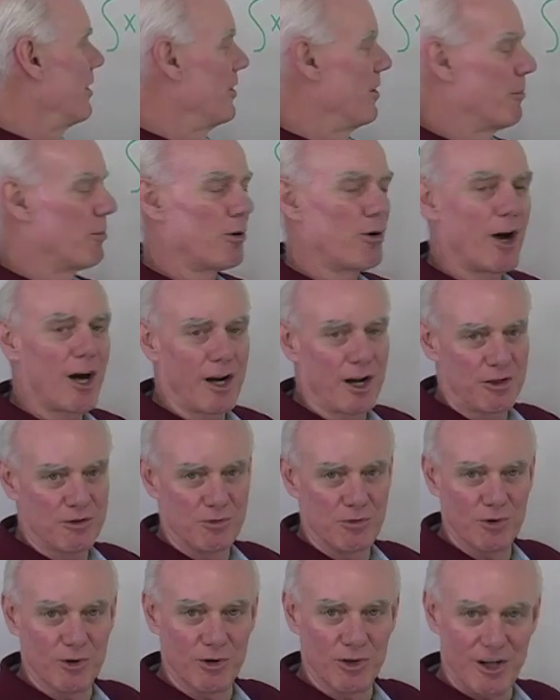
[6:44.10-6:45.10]
The
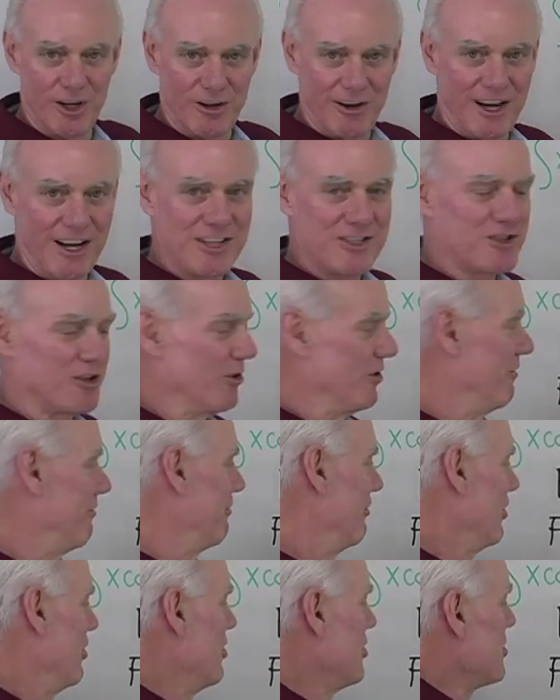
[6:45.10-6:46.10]
product rule, all right? So the
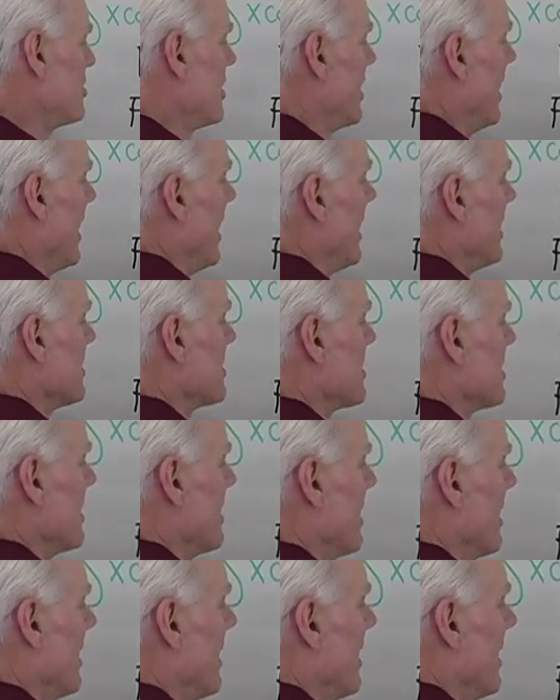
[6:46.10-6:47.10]
first, x,
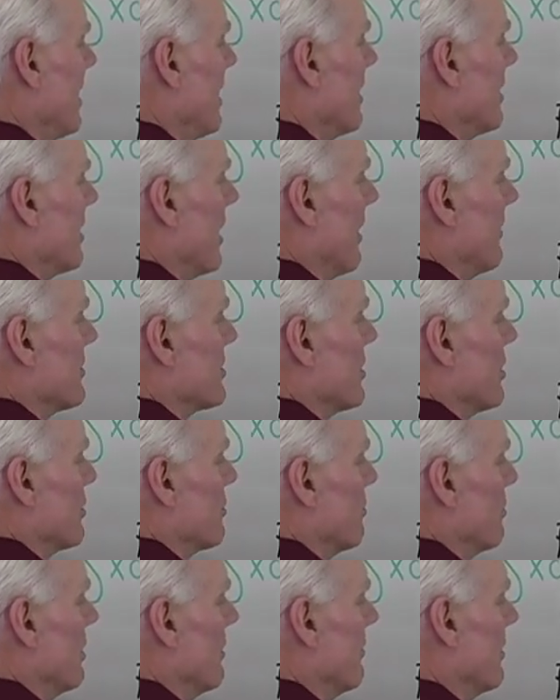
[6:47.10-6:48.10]
times the
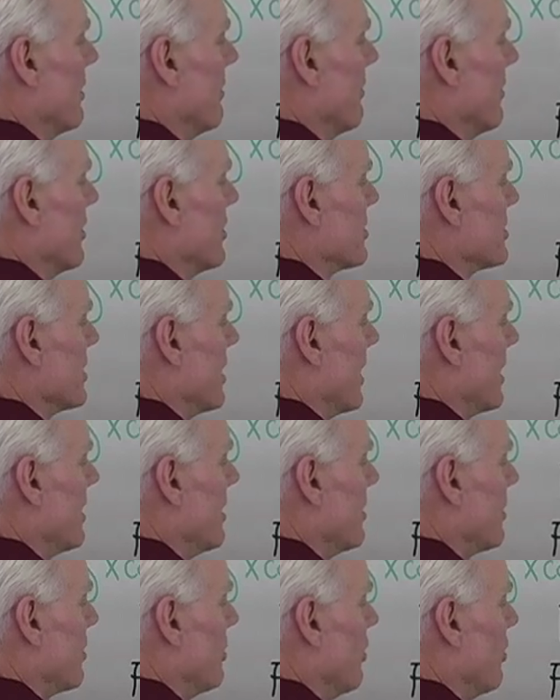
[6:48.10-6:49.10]
derivative of the
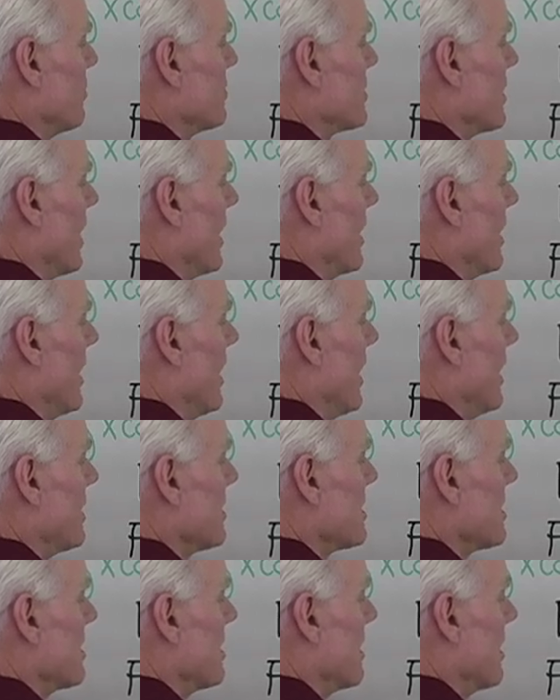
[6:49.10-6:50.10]
second, cosine
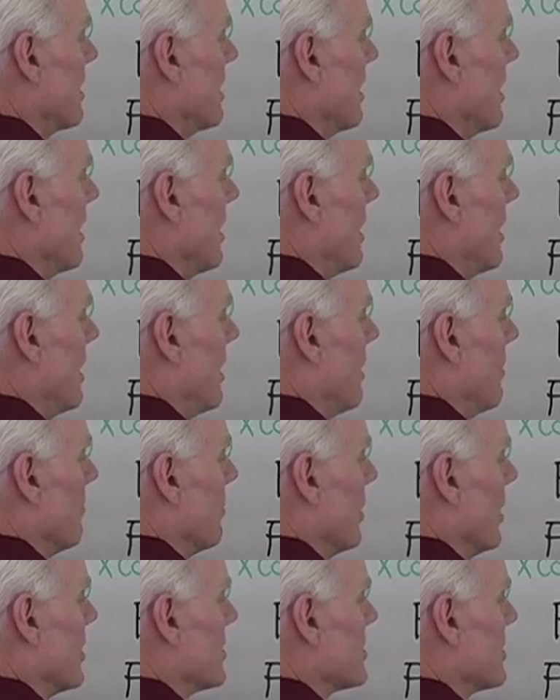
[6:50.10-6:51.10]
x,
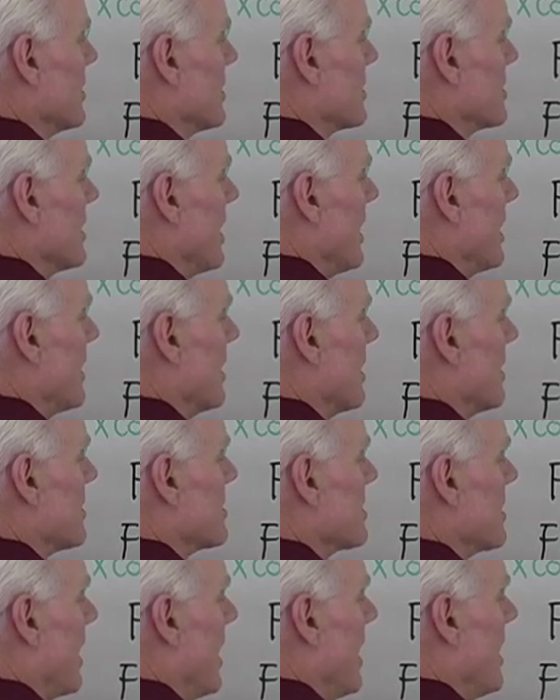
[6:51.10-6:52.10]
plus the second,
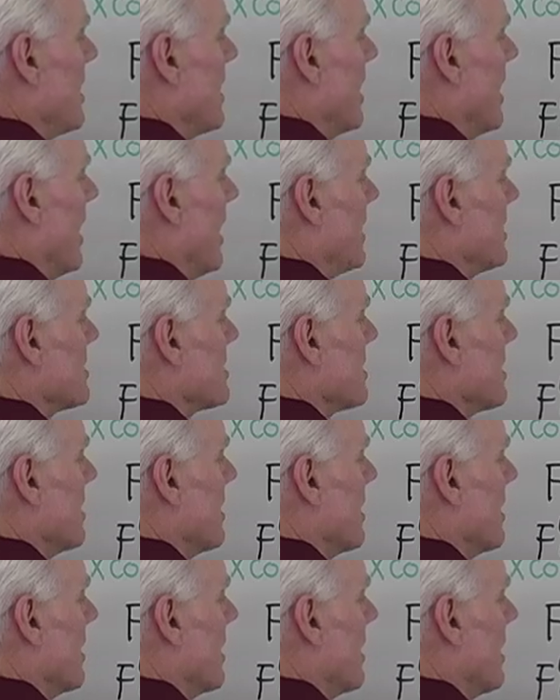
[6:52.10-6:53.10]
sine x,
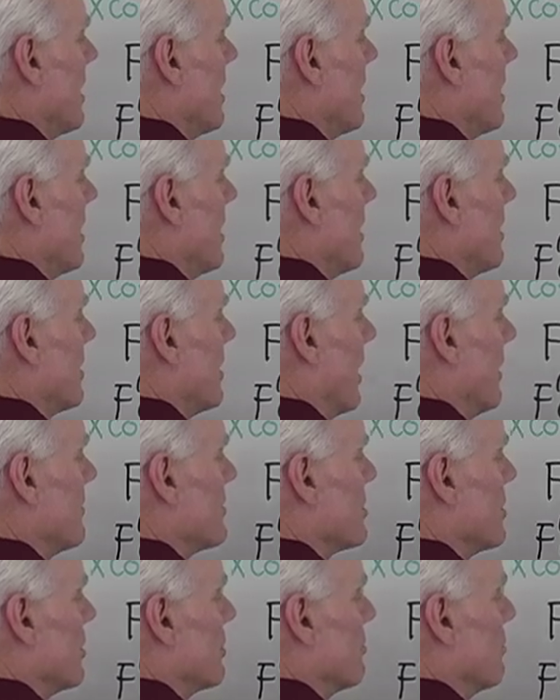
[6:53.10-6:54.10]

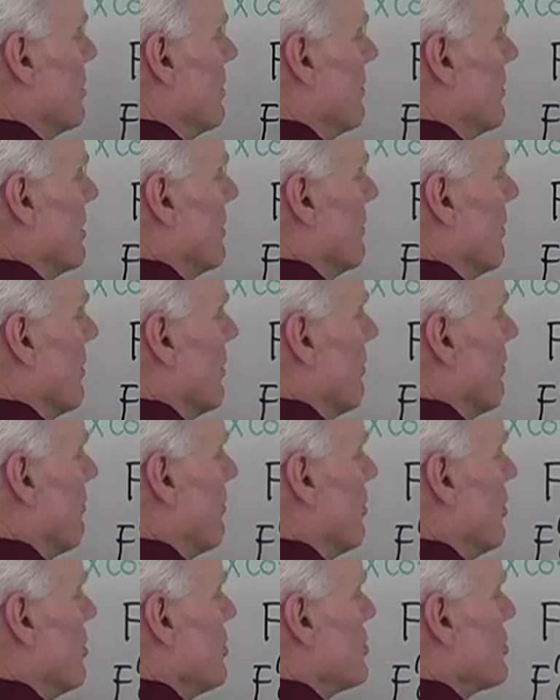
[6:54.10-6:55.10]
times the derivative of the
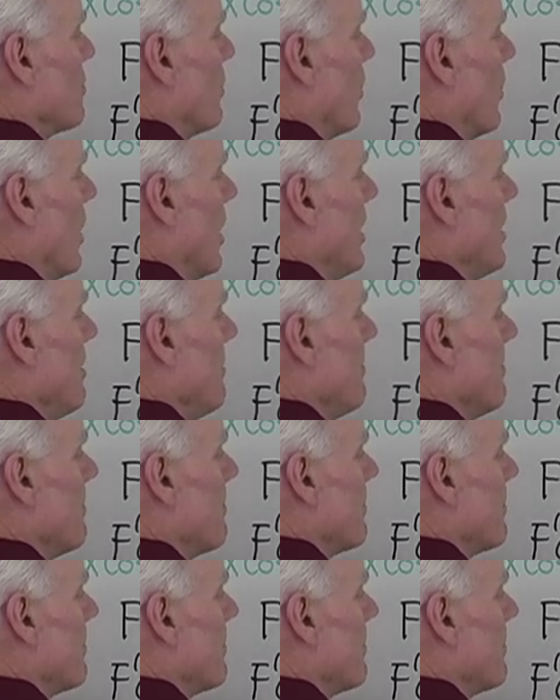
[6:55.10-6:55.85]
first, 1,